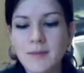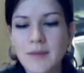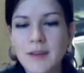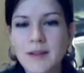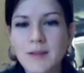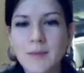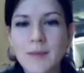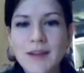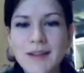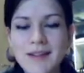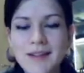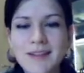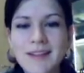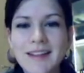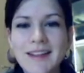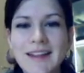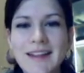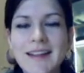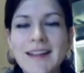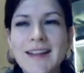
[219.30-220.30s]
it's basically
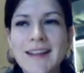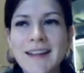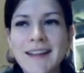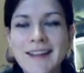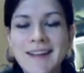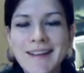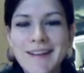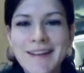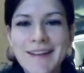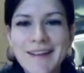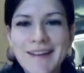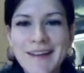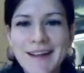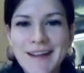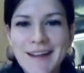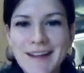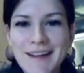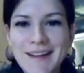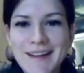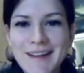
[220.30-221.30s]
like
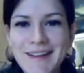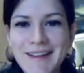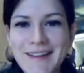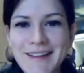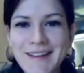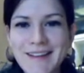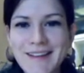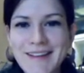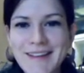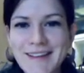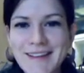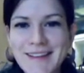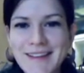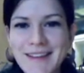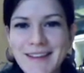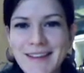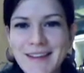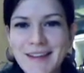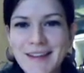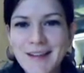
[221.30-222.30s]

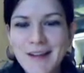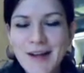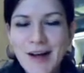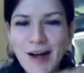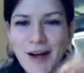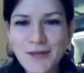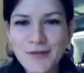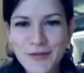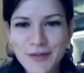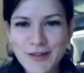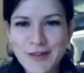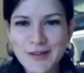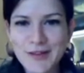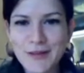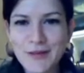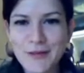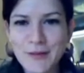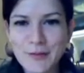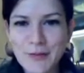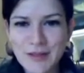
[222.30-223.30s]
the converse
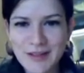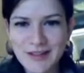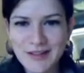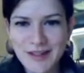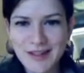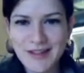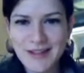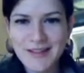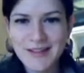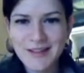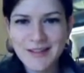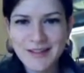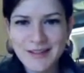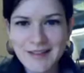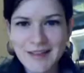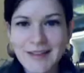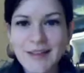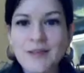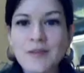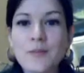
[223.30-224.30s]
of a massage.
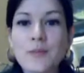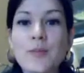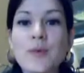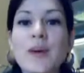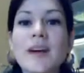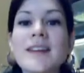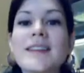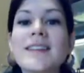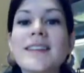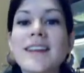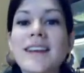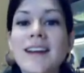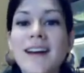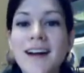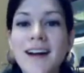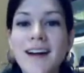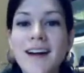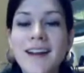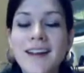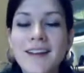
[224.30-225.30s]
Instead of pressing
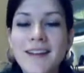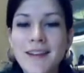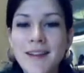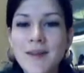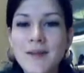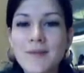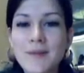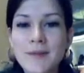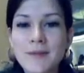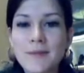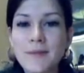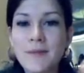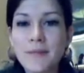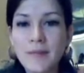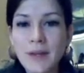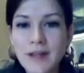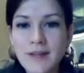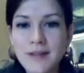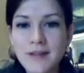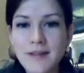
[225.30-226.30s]
on the
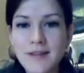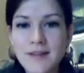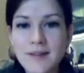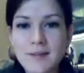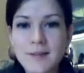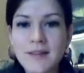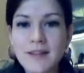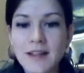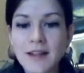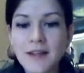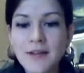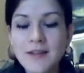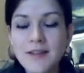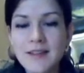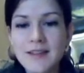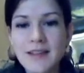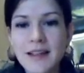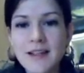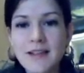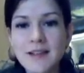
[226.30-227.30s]
muscles themselves,
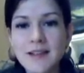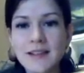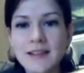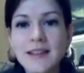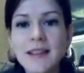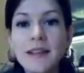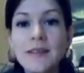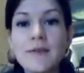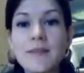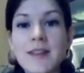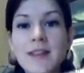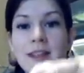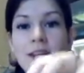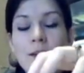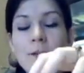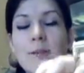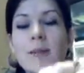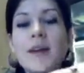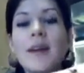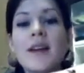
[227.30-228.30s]
it's actually lifting
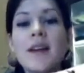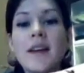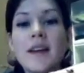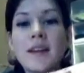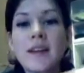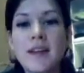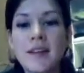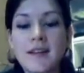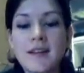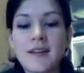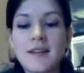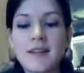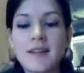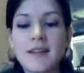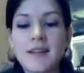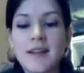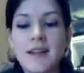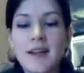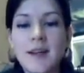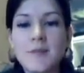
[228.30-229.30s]
up the
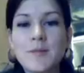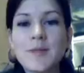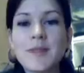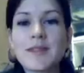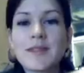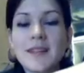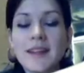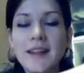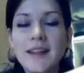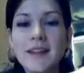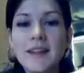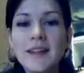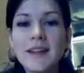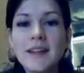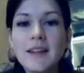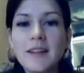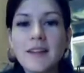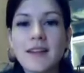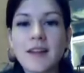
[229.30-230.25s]
skin